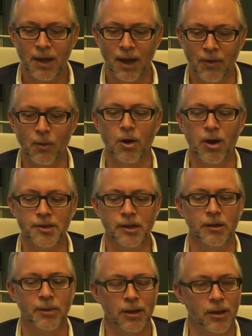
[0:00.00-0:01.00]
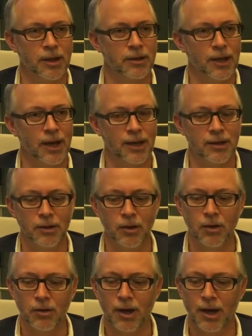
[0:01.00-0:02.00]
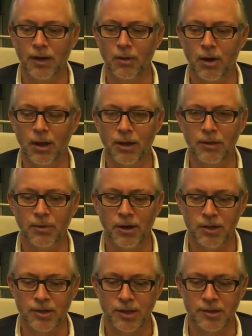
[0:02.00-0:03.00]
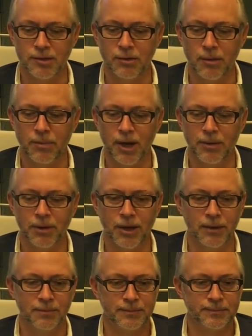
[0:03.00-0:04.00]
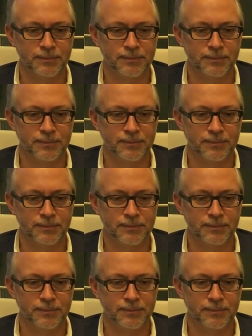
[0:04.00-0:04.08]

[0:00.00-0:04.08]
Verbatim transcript: And then we're also going to be looking to add new high quality projects to our pipeline.